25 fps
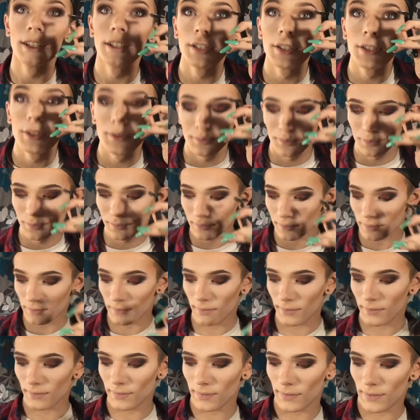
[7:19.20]

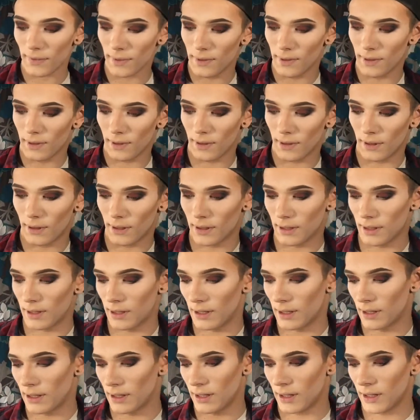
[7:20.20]

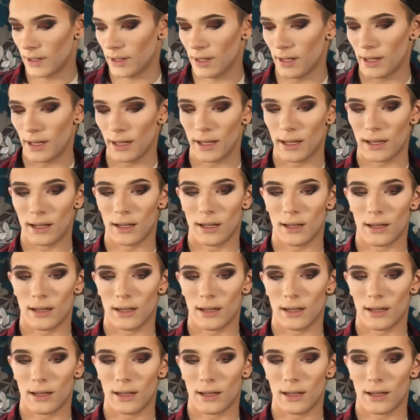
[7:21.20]
(silence)